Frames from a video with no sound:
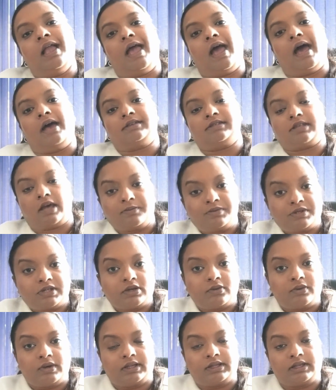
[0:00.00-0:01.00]

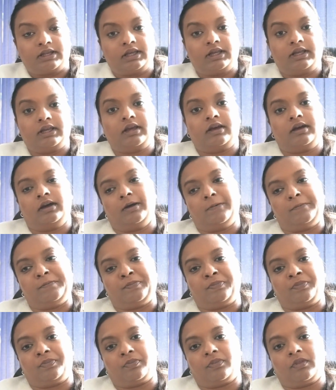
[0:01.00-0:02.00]
Subsequently,
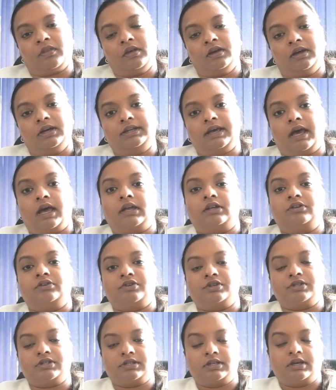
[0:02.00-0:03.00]
a
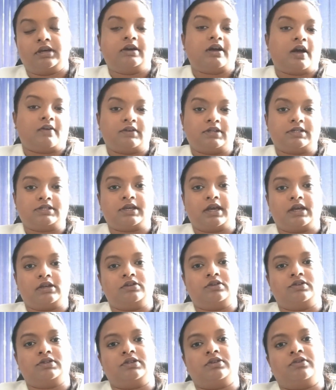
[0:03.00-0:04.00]
governance
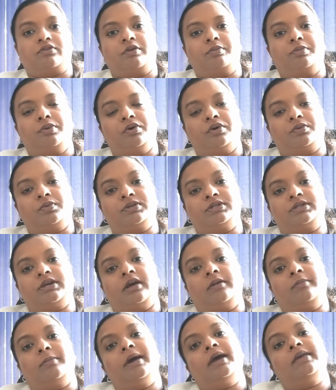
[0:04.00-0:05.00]
diagnostic report was
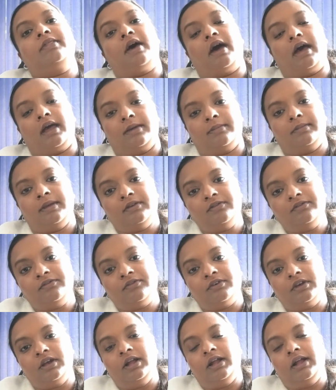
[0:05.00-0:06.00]
done by the
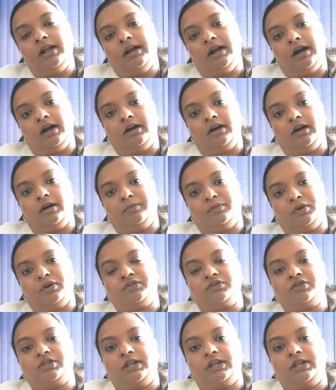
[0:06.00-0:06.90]
IMF of Sri